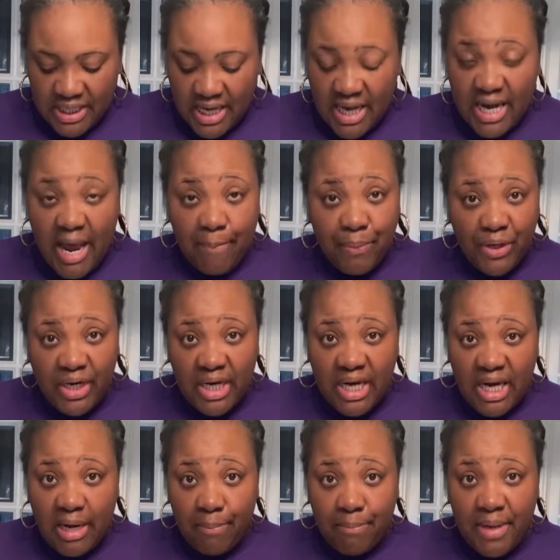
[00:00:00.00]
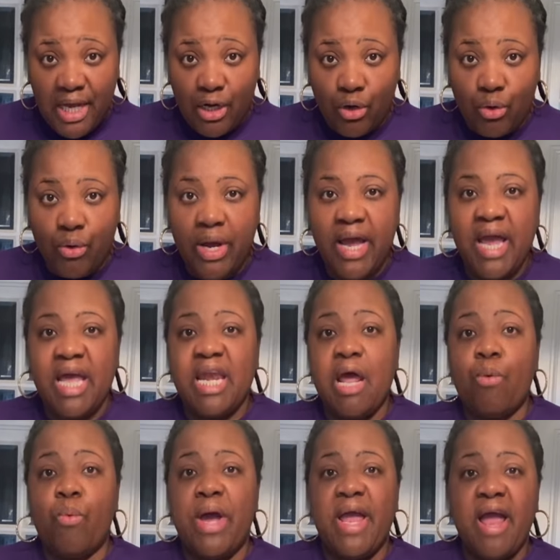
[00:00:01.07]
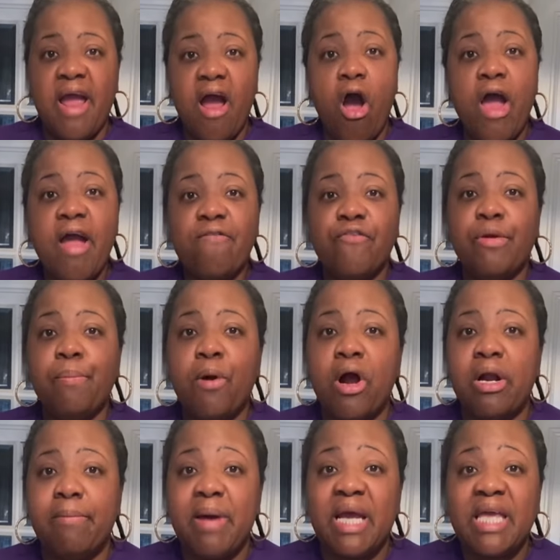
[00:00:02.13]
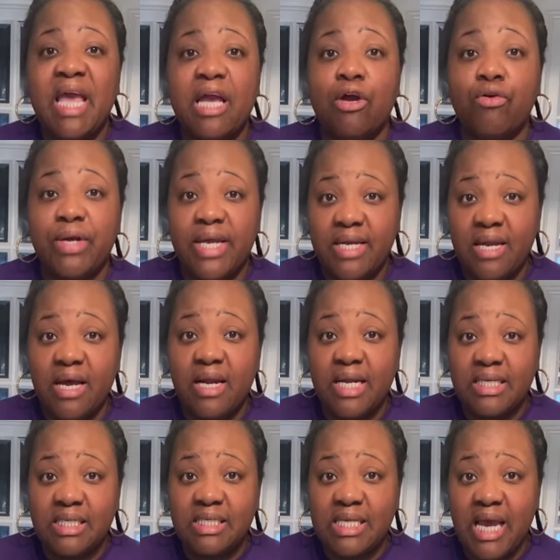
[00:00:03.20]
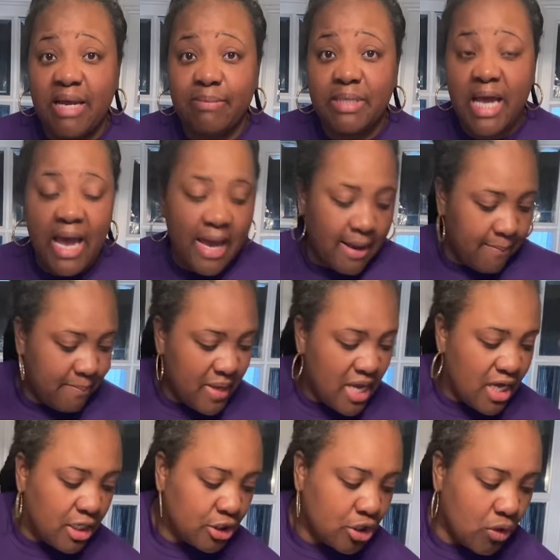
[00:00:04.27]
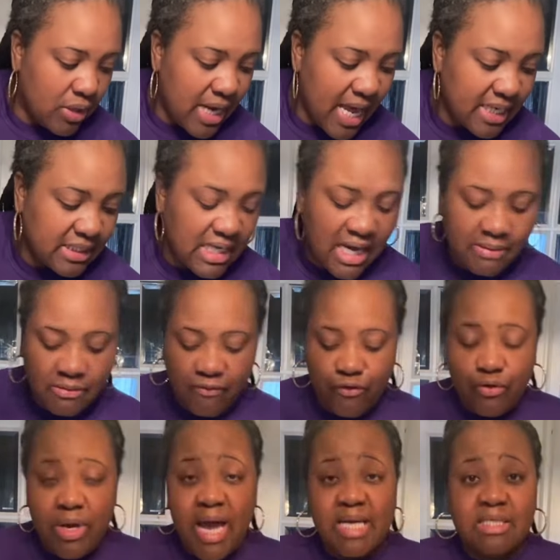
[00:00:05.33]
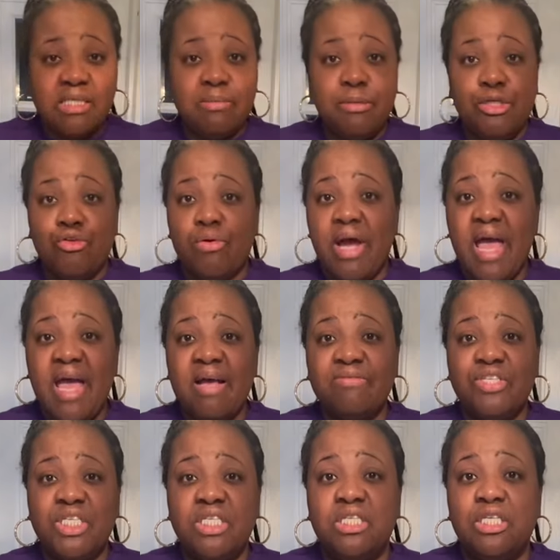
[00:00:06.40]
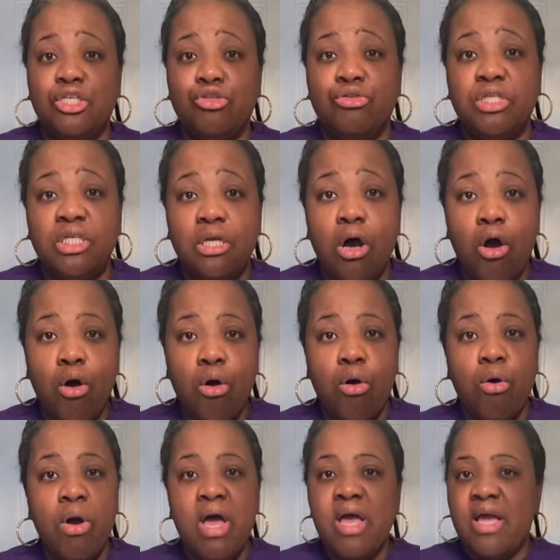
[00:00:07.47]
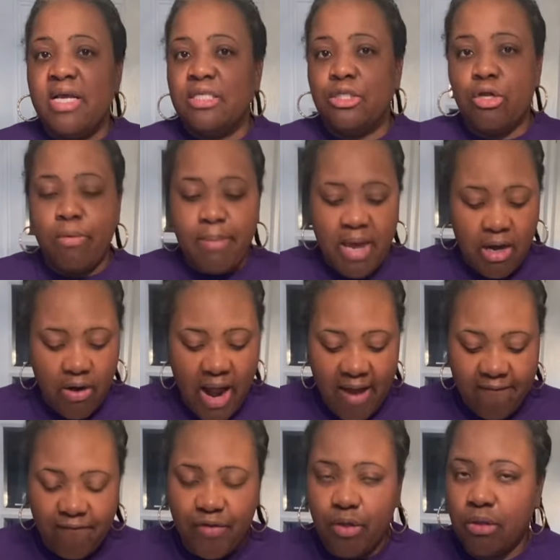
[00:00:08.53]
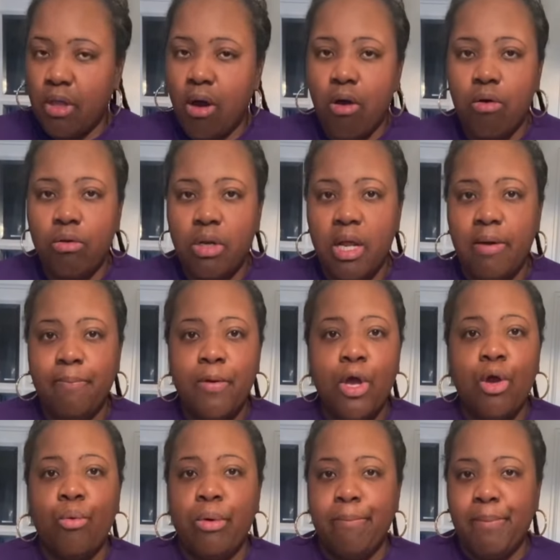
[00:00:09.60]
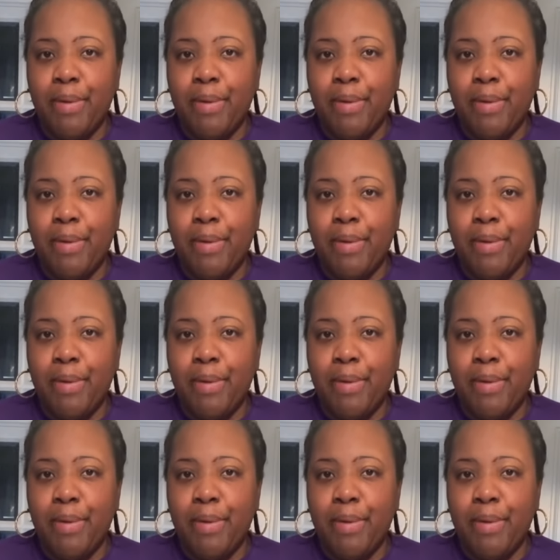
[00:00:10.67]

and I put it in the middle, and that way every part of my cake will get done at the same time. So a lot of times if you guys see me doing half sheets and you see the hole, it's no matter. I fill the hole up with